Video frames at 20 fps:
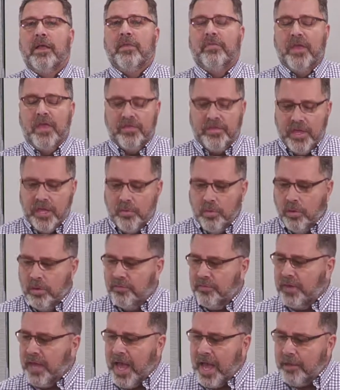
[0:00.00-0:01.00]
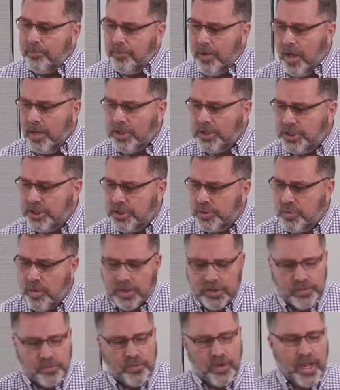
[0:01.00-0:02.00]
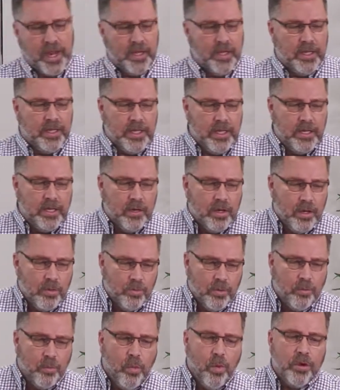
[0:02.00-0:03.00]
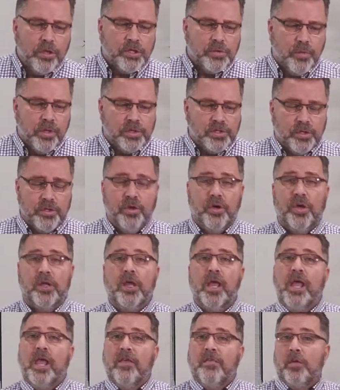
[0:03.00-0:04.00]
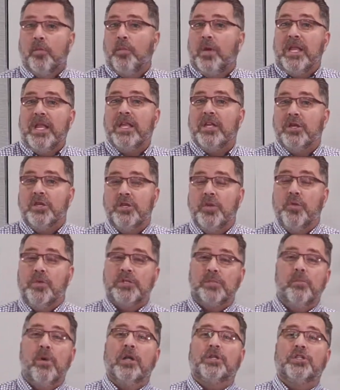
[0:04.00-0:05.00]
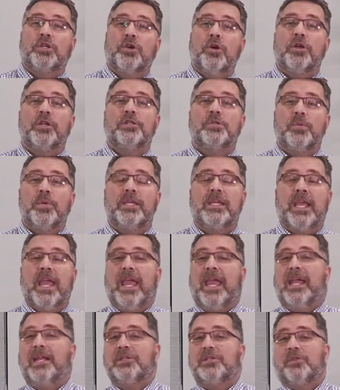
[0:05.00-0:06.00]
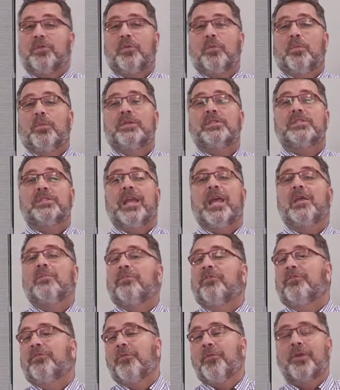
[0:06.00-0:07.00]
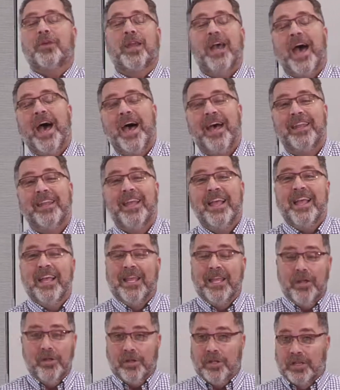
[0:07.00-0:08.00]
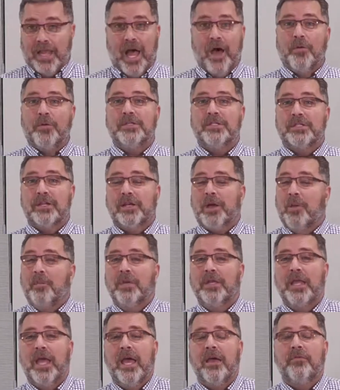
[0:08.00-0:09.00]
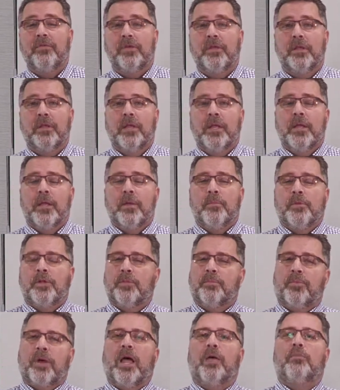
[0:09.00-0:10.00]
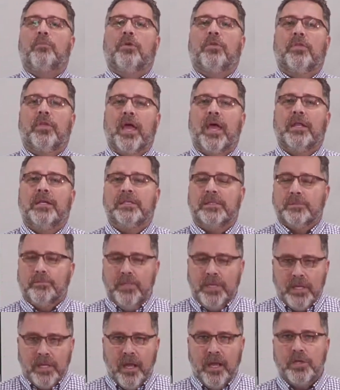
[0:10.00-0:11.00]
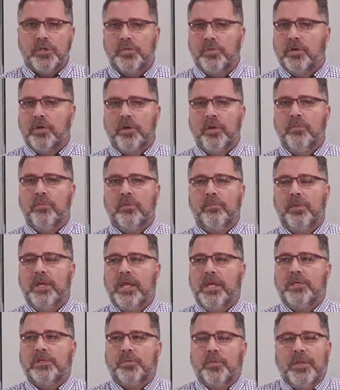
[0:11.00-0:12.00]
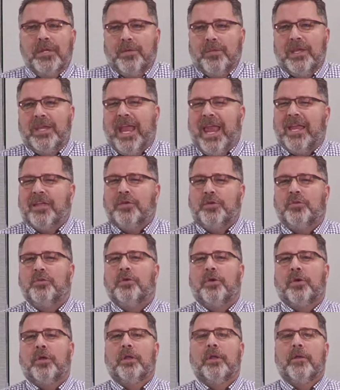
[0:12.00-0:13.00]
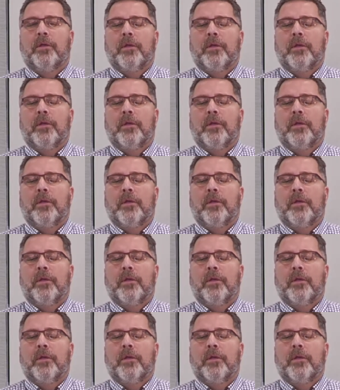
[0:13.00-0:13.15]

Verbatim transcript: They think, well, if God punishes what's right and he rewards what's good, then we need to do as much good as we can so that when we stand before God, he'll allow us to come into heaven. But the problem with that is because we're human beings, we, we can't do good.